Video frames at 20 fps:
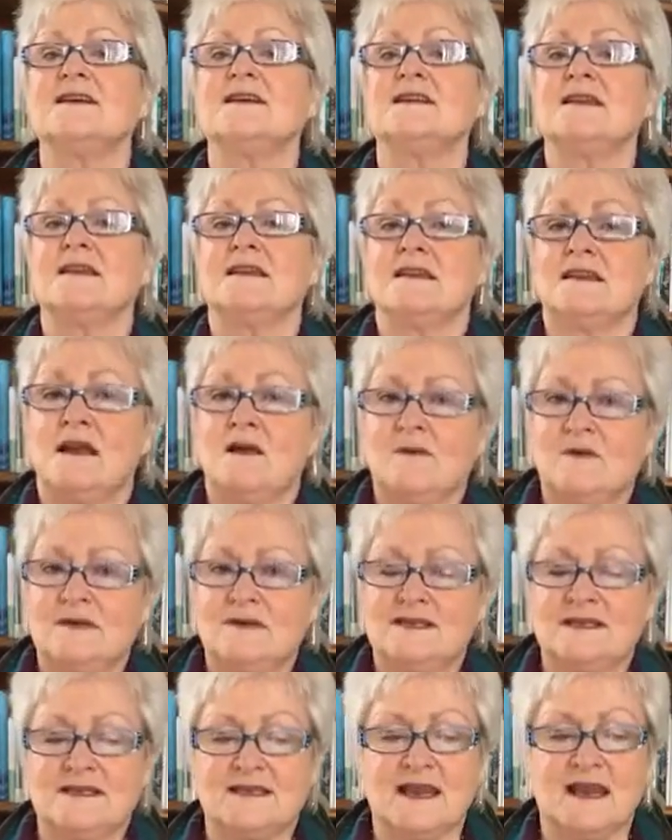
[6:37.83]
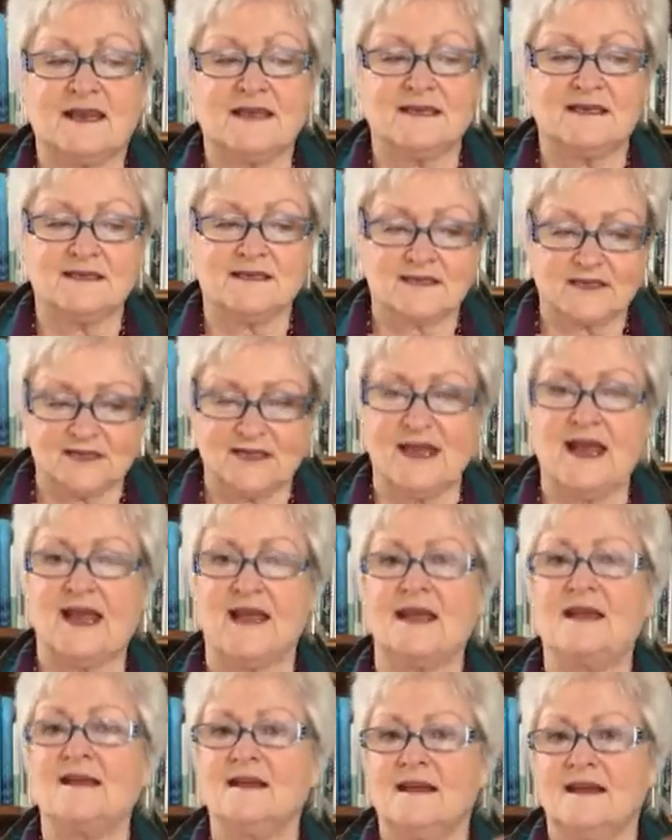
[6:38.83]
thing that I want to say
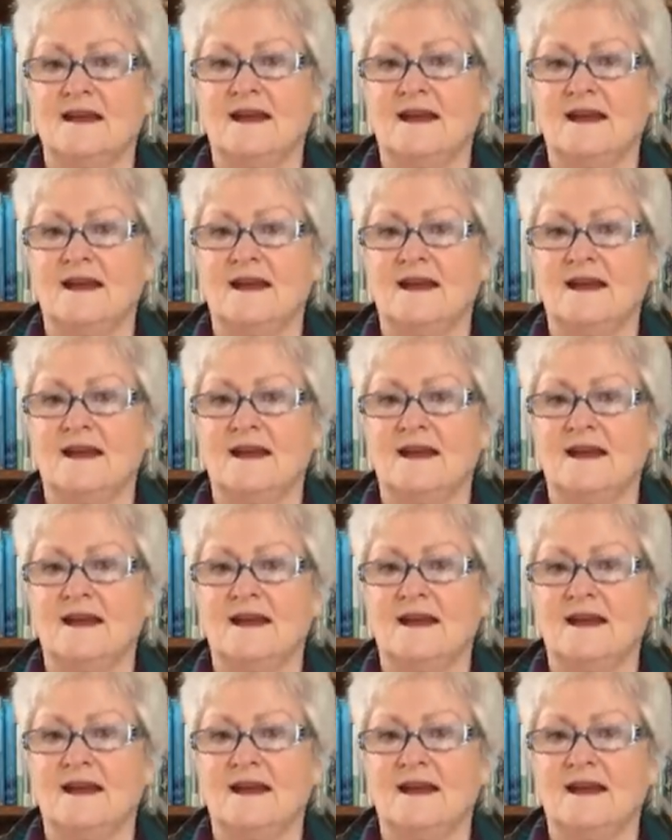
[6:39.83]
today.